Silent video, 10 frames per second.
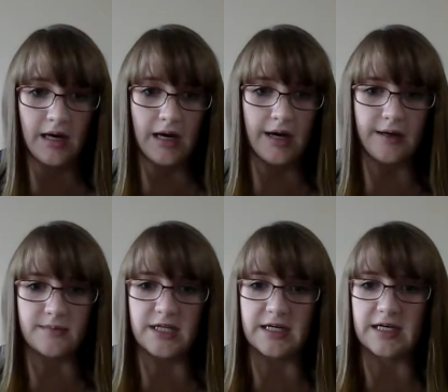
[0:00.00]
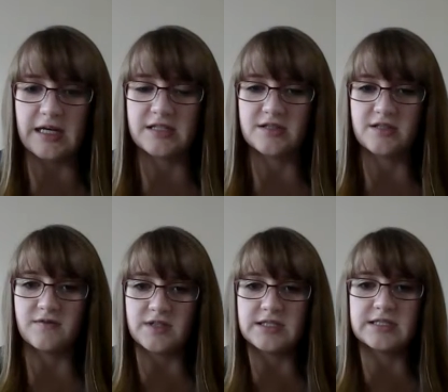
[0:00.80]
the industry
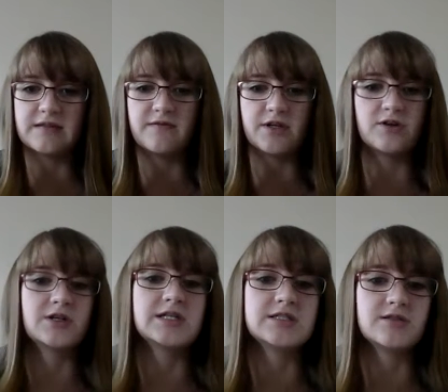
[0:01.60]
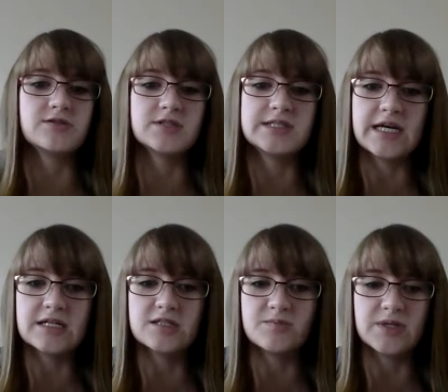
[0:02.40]
versus inferiority social
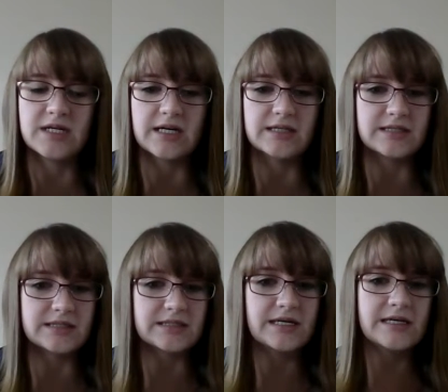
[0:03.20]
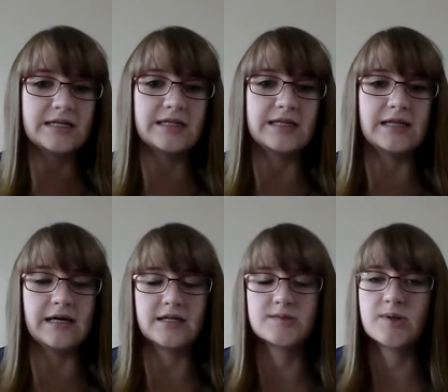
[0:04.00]
stage, because the
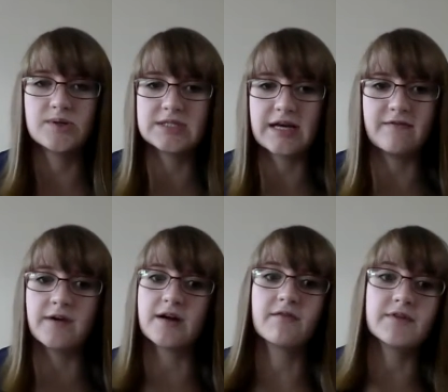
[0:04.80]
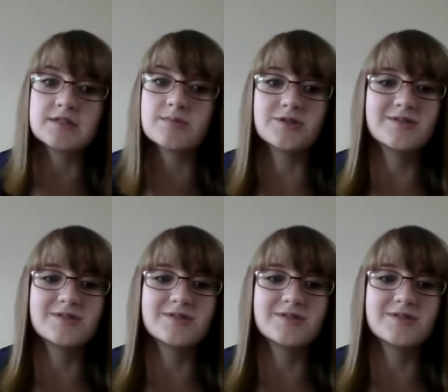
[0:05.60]
experiments have very visible,